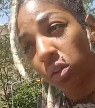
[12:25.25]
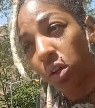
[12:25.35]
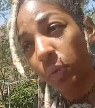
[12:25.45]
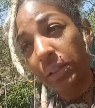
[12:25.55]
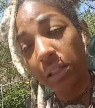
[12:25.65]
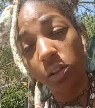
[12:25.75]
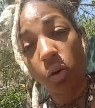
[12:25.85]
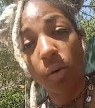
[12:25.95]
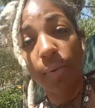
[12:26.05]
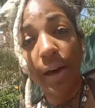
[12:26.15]
when things are
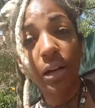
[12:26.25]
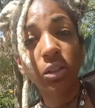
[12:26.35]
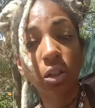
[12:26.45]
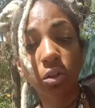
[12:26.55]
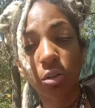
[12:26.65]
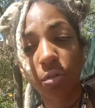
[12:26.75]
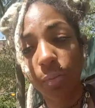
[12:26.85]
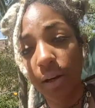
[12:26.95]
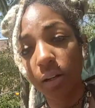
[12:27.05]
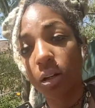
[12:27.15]
going bad, it's going to turn for the
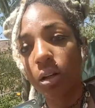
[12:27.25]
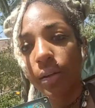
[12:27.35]
better.